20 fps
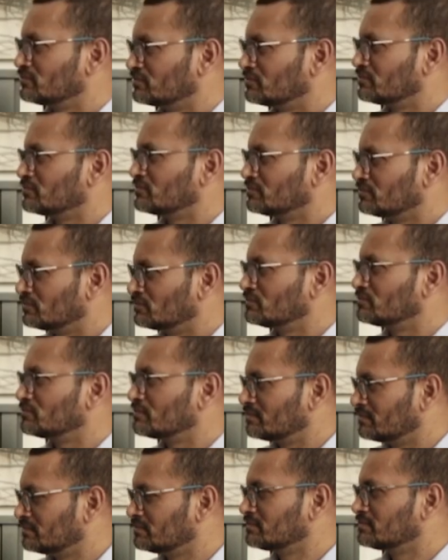
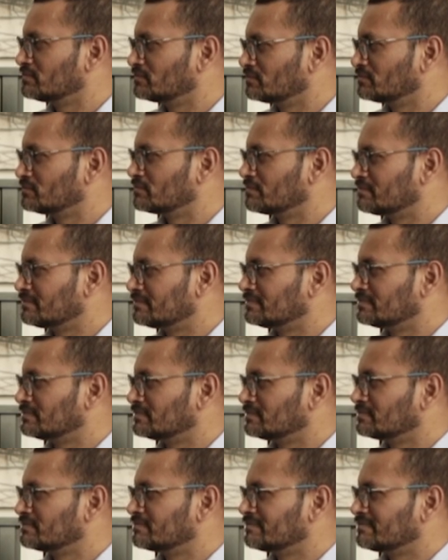
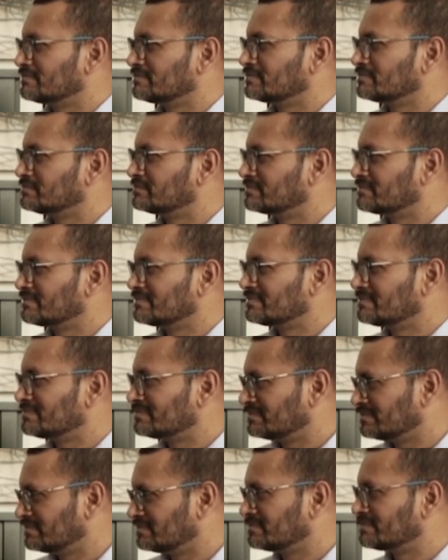
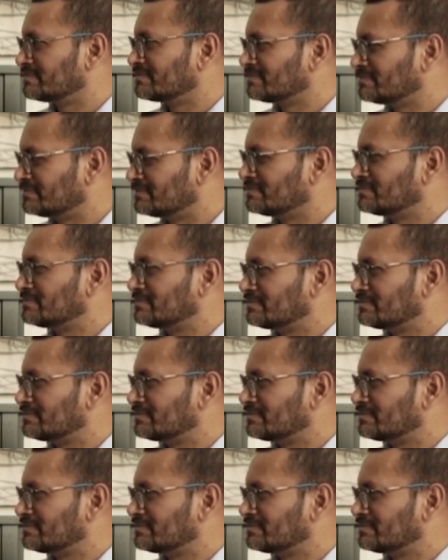(not speaking)